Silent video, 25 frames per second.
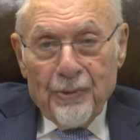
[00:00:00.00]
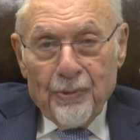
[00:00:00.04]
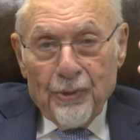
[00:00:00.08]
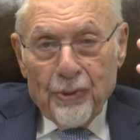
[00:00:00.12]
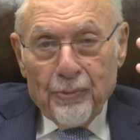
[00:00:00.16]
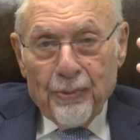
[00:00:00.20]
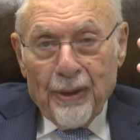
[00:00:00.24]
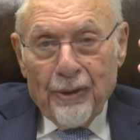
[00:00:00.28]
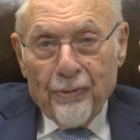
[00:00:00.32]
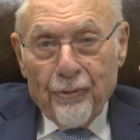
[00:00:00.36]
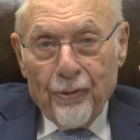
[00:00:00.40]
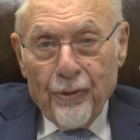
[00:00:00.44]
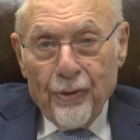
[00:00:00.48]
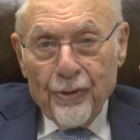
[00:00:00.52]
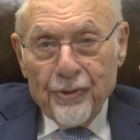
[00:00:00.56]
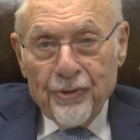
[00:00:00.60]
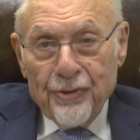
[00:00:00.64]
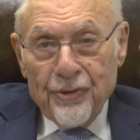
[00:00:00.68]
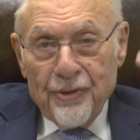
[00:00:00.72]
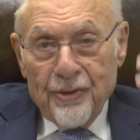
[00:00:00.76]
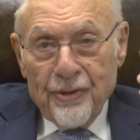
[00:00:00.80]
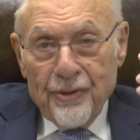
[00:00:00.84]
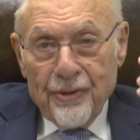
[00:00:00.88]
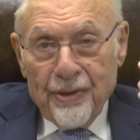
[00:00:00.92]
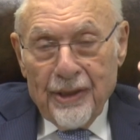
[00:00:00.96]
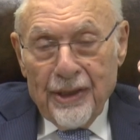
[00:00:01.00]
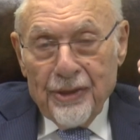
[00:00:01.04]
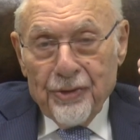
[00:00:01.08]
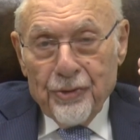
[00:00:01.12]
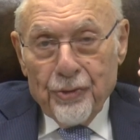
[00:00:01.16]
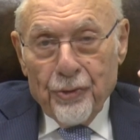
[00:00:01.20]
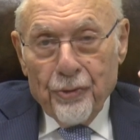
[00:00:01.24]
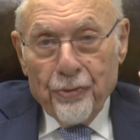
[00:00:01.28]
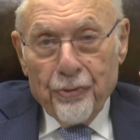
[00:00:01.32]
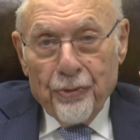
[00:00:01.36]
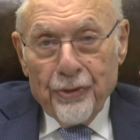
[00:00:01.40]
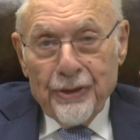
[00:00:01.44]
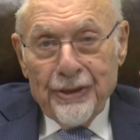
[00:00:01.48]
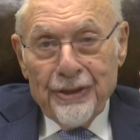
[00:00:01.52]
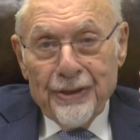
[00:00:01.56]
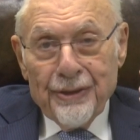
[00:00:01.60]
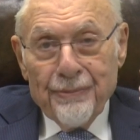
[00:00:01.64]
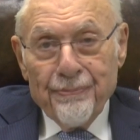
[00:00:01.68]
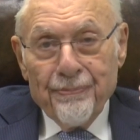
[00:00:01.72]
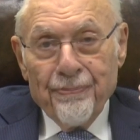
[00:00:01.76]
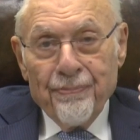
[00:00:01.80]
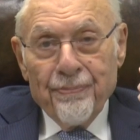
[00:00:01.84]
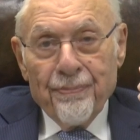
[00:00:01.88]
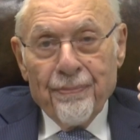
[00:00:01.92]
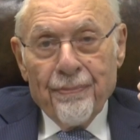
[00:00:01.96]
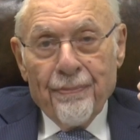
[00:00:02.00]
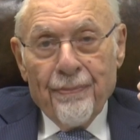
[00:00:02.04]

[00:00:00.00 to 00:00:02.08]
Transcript: It was my first taste of freedom.